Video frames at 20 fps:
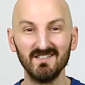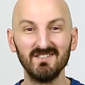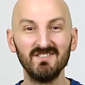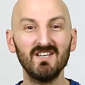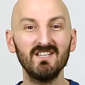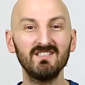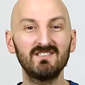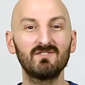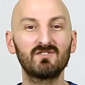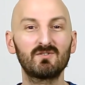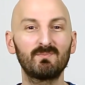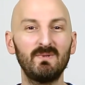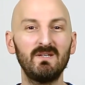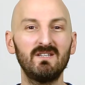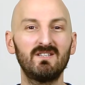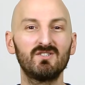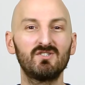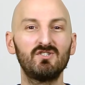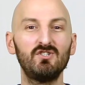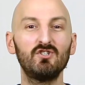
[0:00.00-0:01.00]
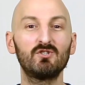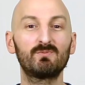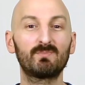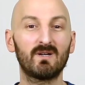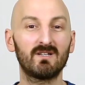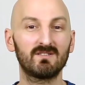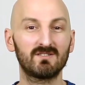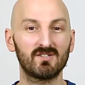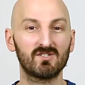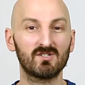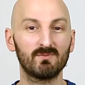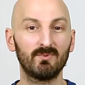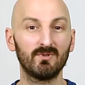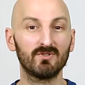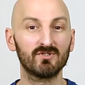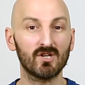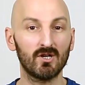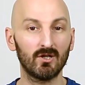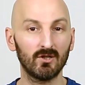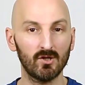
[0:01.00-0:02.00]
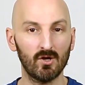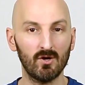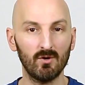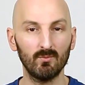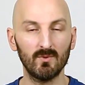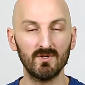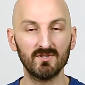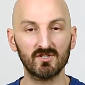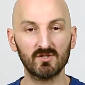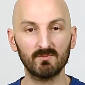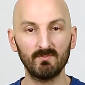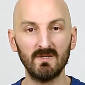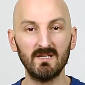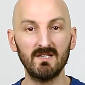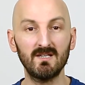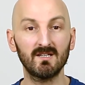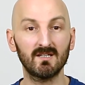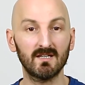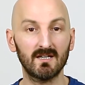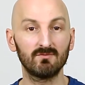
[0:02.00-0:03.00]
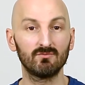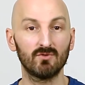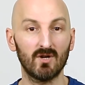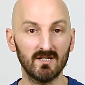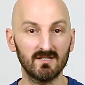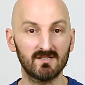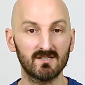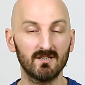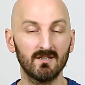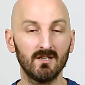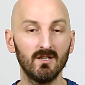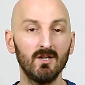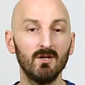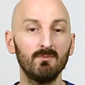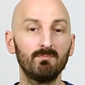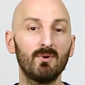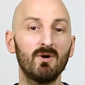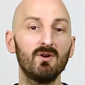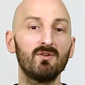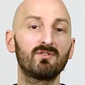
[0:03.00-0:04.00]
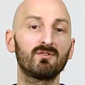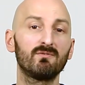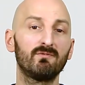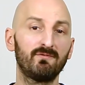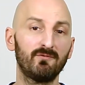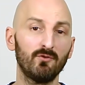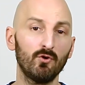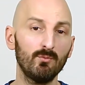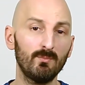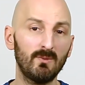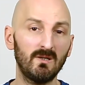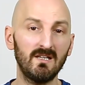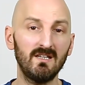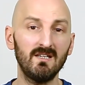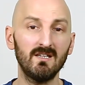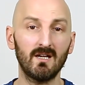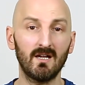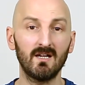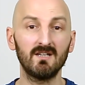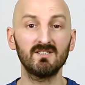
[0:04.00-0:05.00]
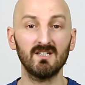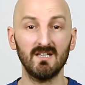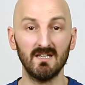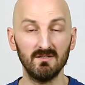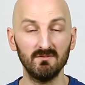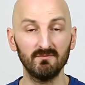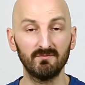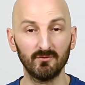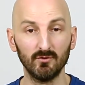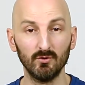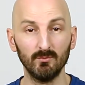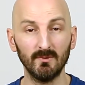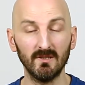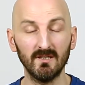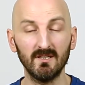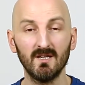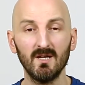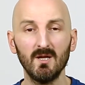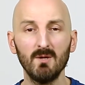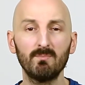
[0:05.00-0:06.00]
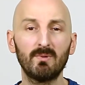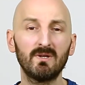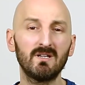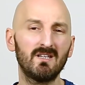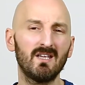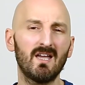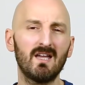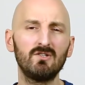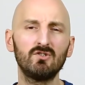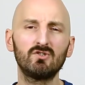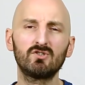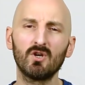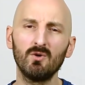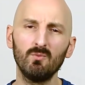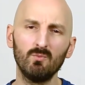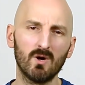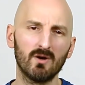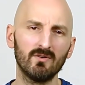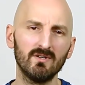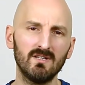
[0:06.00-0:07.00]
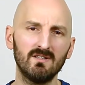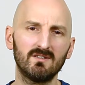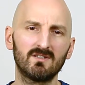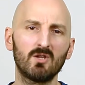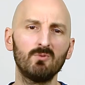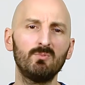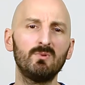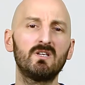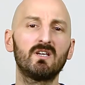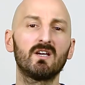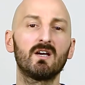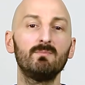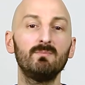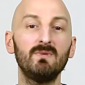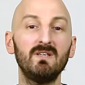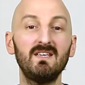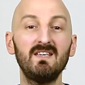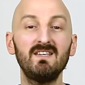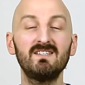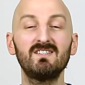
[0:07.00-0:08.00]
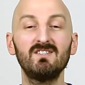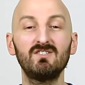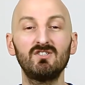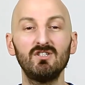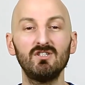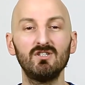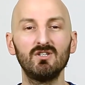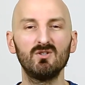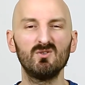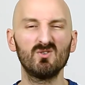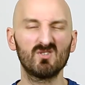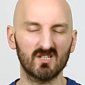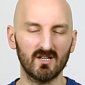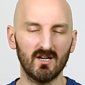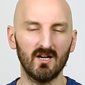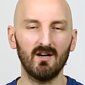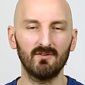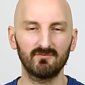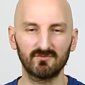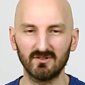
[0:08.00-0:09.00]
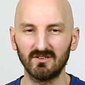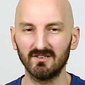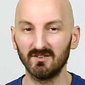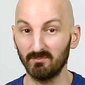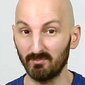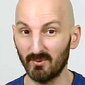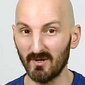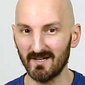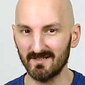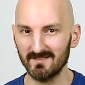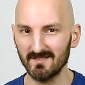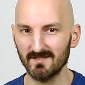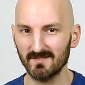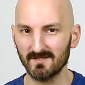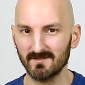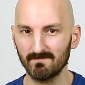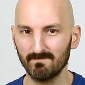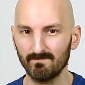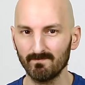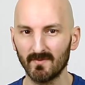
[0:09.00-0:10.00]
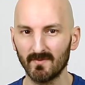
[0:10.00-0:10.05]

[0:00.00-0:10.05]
Native speakers use participles a lot when speaking and writing, both formally and informally. But again, don't worry, they become easy to use after a little practice.